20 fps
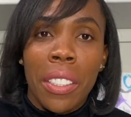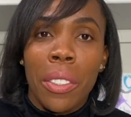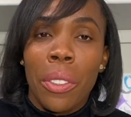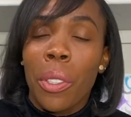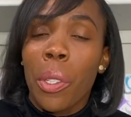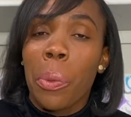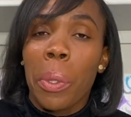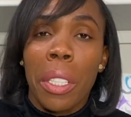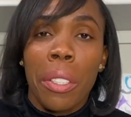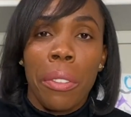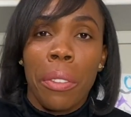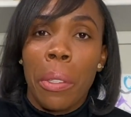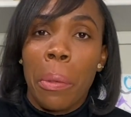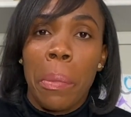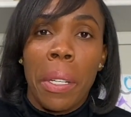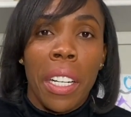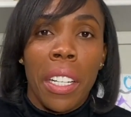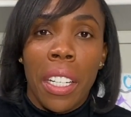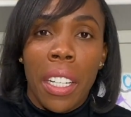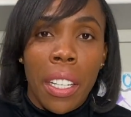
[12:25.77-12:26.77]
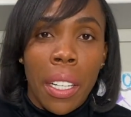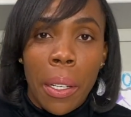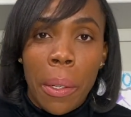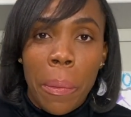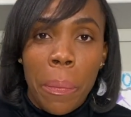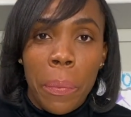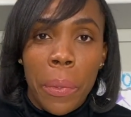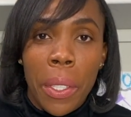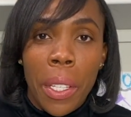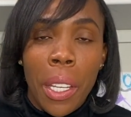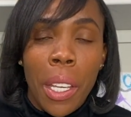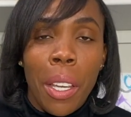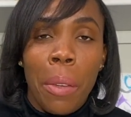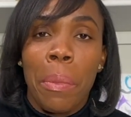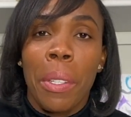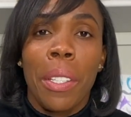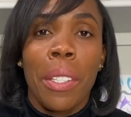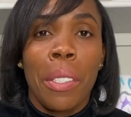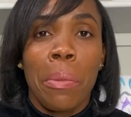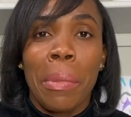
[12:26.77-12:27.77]
Don't wait for America,
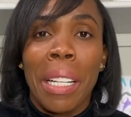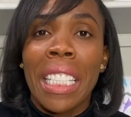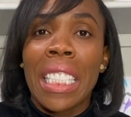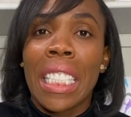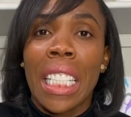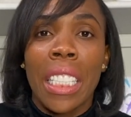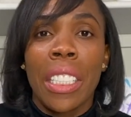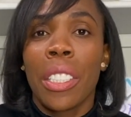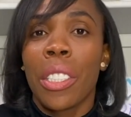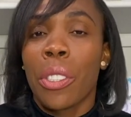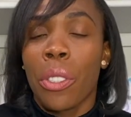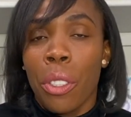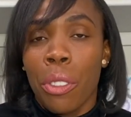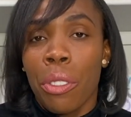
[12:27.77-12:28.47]
because my dentist